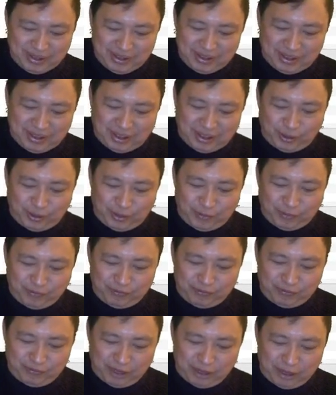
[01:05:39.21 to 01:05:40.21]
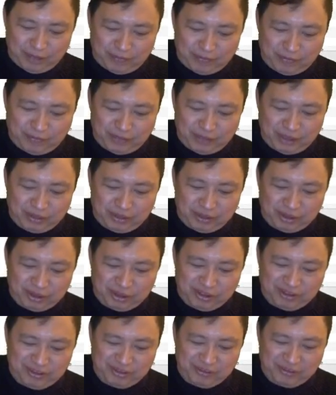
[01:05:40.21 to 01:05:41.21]
Hello,
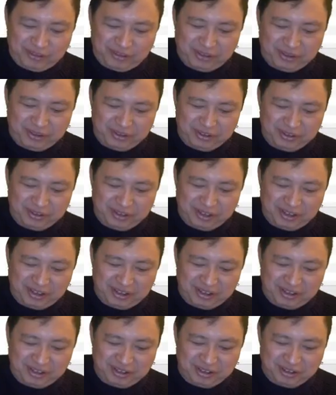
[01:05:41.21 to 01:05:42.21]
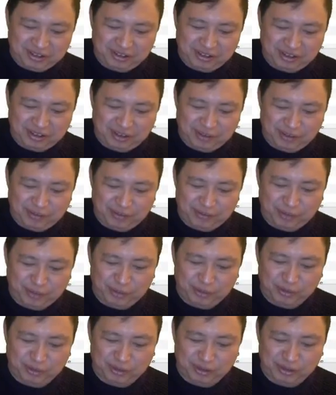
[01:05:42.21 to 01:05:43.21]
Phaedrus. Phaedrus 1967,
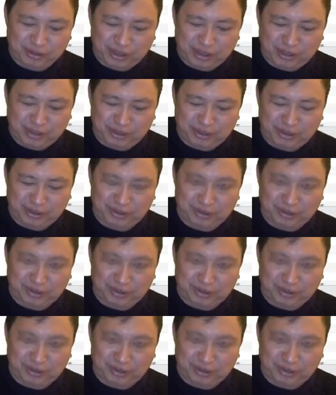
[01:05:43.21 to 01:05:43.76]
frozen now here.